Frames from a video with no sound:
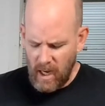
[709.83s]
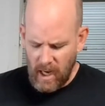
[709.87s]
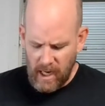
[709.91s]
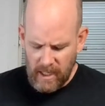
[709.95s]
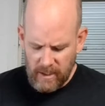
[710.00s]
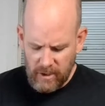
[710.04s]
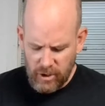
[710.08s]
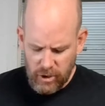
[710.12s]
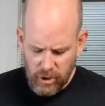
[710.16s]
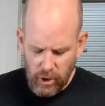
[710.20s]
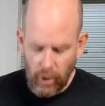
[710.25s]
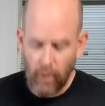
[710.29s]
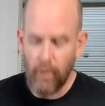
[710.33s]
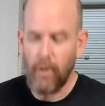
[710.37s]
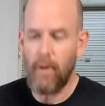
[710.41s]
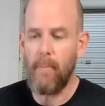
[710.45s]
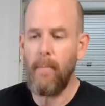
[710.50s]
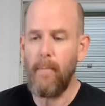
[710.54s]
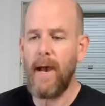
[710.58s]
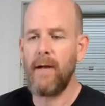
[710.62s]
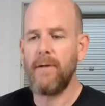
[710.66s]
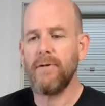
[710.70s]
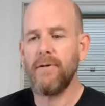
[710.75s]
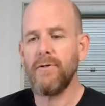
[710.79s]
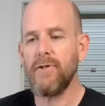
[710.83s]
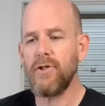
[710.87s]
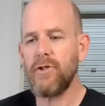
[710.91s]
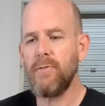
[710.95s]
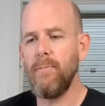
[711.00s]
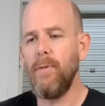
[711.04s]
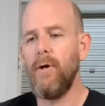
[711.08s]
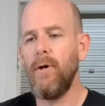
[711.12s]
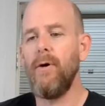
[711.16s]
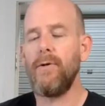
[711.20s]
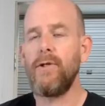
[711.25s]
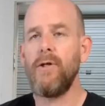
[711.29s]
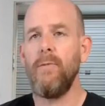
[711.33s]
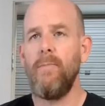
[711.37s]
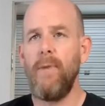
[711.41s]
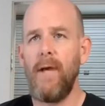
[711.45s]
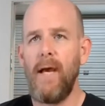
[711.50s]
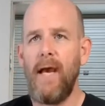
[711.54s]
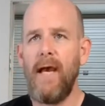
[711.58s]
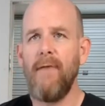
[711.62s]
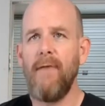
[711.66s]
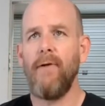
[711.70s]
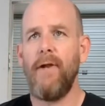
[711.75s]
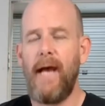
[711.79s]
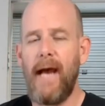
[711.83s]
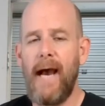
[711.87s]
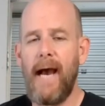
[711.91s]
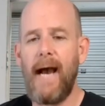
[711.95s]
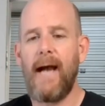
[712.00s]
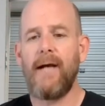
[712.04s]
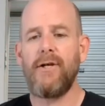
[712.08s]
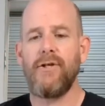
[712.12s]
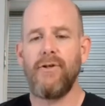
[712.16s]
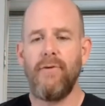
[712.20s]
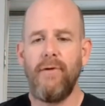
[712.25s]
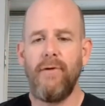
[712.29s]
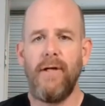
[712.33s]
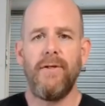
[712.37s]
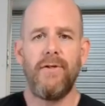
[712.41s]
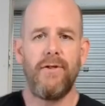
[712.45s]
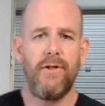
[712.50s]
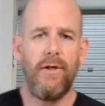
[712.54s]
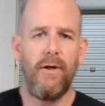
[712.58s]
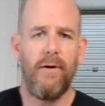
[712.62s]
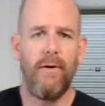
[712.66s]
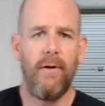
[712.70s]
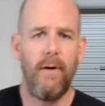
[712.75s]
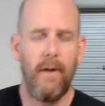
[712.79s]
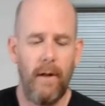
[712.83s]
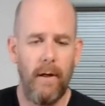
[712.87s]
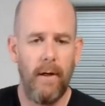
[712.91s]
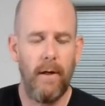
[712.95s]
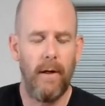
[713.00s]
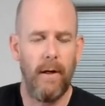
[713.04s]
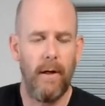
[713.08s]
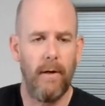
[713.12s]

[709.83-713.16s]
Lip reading: a certain amount of smoke to be able to actually incinerate,